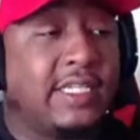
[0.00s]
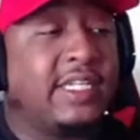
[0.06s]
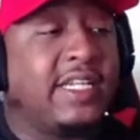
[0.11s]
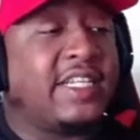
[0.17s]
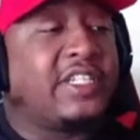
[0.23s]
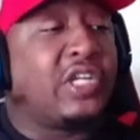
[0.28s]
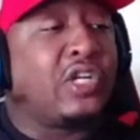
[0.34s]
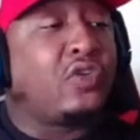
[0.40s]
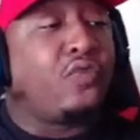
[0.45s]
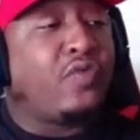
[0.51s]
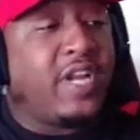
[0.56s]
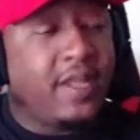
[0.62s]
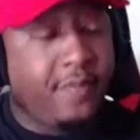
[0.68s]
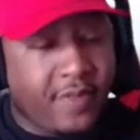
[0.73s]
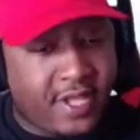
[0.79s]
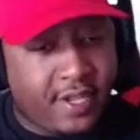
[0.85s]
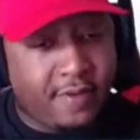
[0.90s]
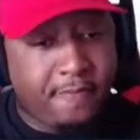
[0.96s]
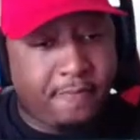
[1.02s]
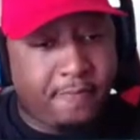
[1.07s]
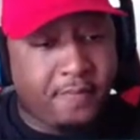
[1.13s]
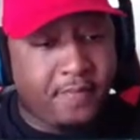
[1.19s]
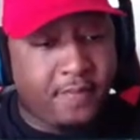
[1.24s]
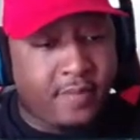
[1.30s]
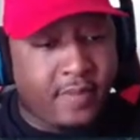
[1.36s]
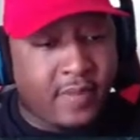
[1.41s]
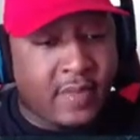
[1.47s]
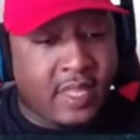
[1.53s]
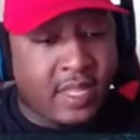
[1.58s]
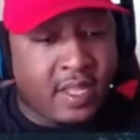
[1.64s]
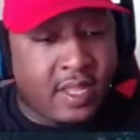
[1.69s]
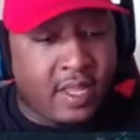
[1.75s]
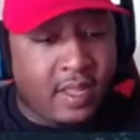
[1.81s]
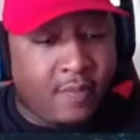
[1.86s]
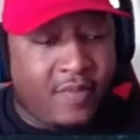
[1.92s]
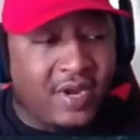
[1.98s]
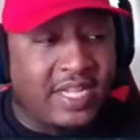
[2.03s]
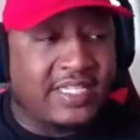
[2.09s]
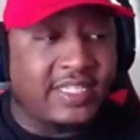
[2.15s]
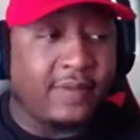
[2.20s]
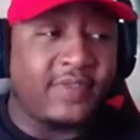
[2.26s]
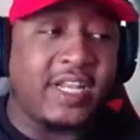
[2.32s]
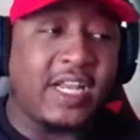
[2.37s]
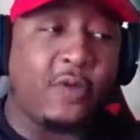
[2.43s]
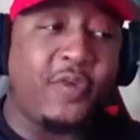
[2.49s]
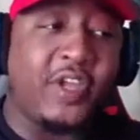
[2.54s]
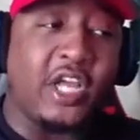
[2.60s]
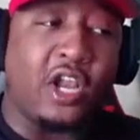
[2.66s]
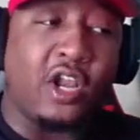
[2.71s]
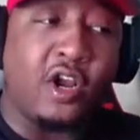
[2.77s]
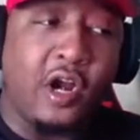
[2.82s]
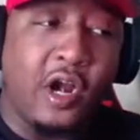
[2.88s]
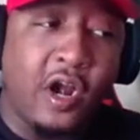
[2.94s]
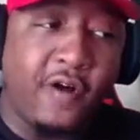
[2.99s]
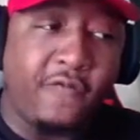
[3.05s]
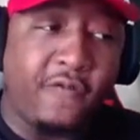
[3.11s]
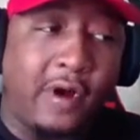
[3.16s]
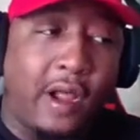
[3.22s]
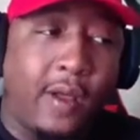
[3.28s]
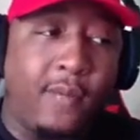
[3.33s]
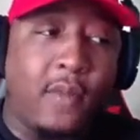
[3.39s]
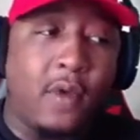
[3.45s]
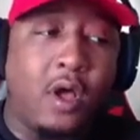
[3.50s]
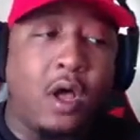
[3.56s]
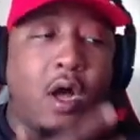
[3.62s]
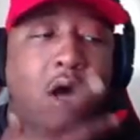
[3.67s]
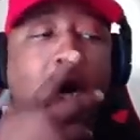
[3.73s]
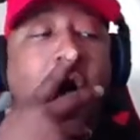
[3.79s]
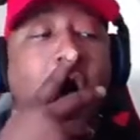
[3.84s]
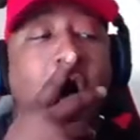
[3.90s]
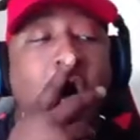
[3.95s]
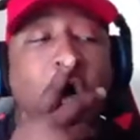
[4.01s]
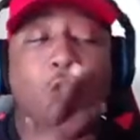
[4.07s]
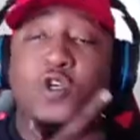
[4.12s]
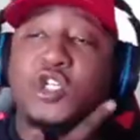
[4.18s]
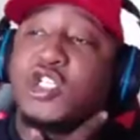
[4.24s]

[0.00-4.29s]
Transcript: a disagreement, but it's something that we can learn from. Oh